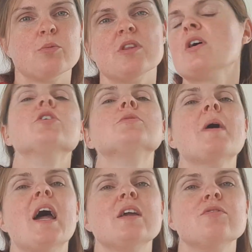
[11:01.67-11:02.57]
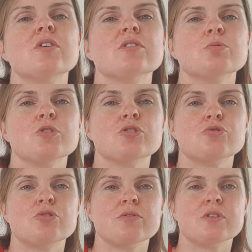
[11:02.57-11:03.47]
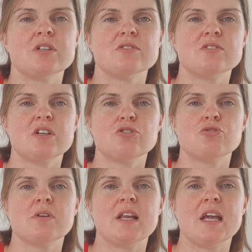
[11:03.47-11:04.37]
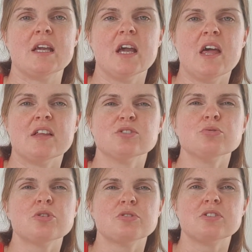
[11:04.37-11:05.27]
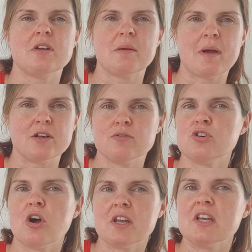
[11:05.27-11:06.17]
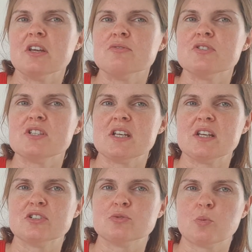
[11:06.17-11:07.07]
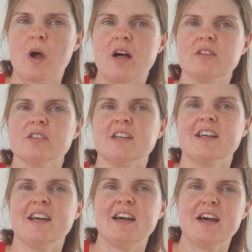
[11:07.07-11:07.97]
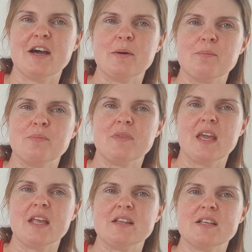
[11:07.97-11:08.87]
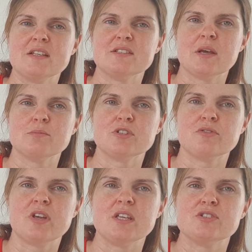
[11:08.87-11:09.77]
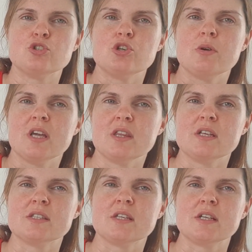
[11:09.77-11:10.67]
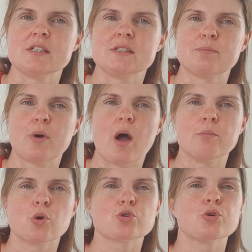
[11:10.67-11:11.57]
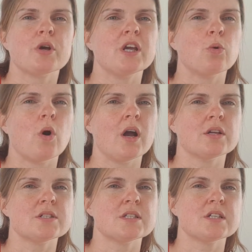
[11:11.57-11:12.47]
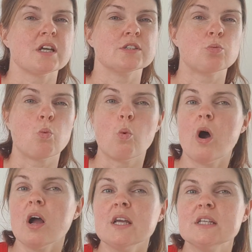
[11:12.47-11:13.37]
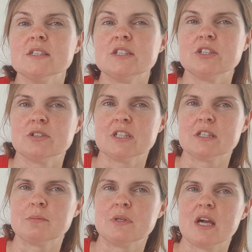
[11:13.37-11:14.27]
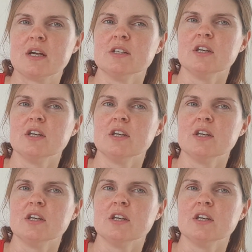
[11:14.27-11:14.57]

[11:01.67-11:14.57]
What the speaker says: with those behaviours which are driven instinctually, there's also a certain amount of naivety as well, in terms of he's doing these things, but I'm not sure he quite understands why he's doing them yet,